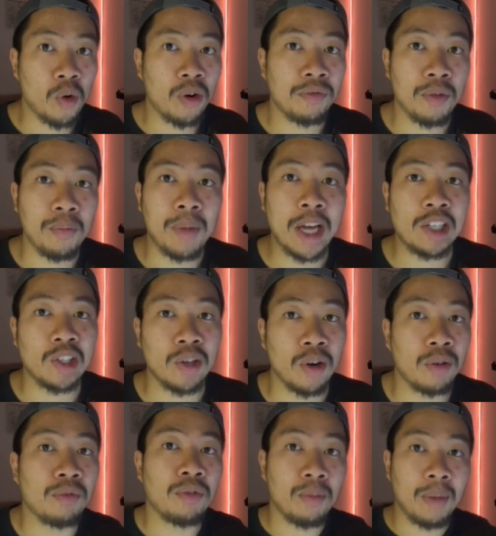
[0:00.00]
information on
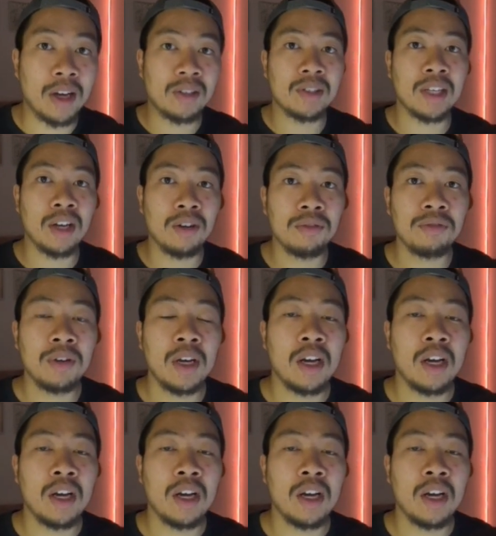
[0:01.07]
from myself,